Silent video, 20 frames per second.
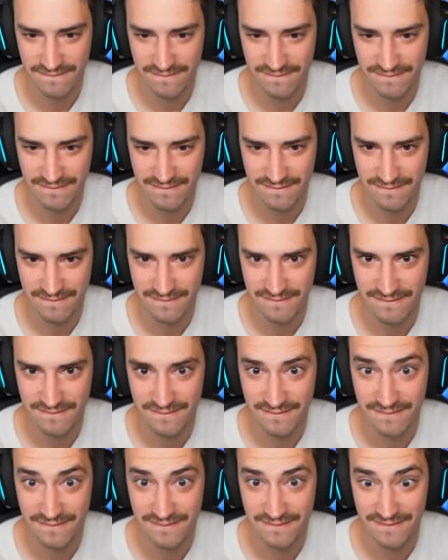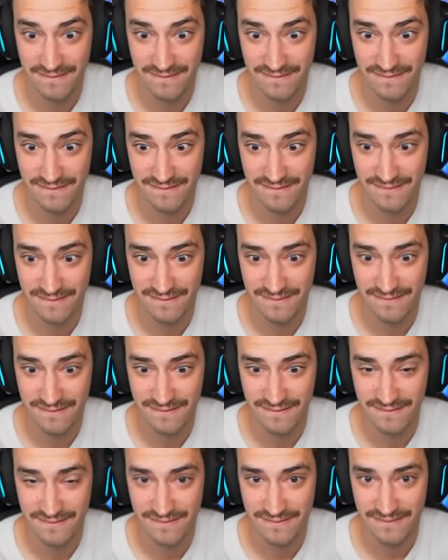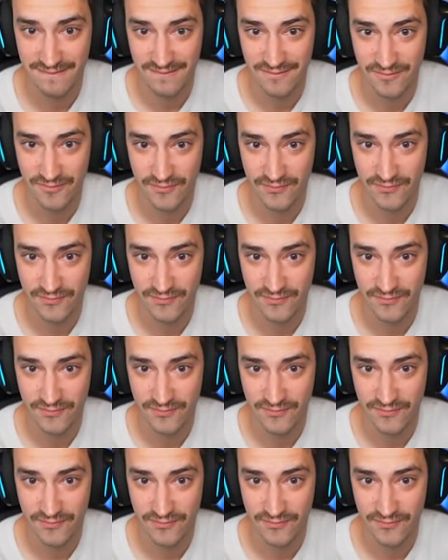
(no one is talking)